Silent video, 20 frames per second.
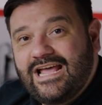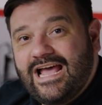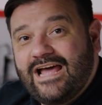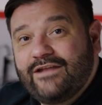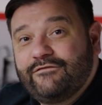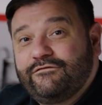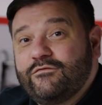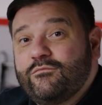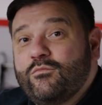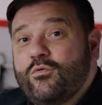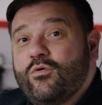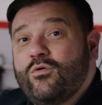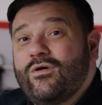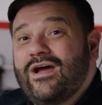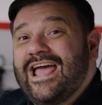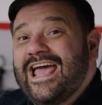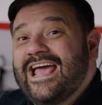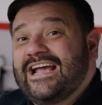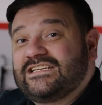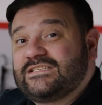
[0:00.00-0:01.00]
And for more
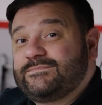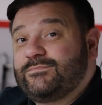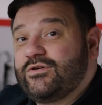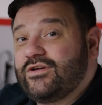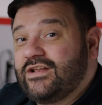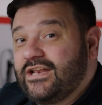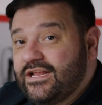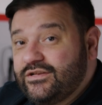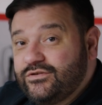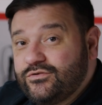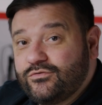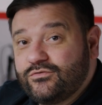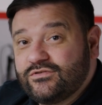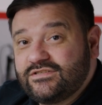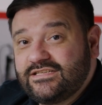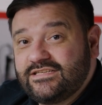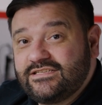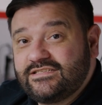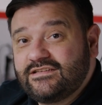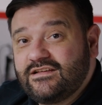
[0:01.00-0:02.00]
expert-led
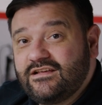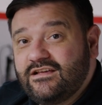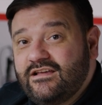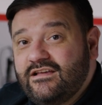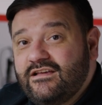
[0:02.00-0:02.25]
courses,